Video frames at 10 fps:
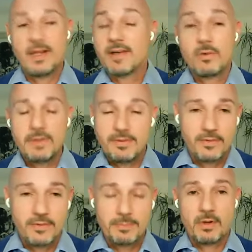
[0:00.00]
not only
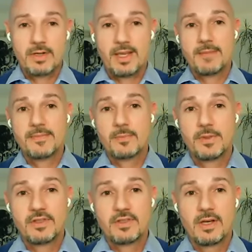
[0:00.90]
football games,
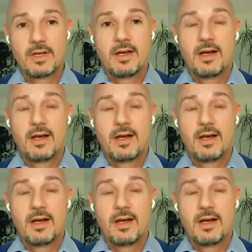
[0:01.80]
which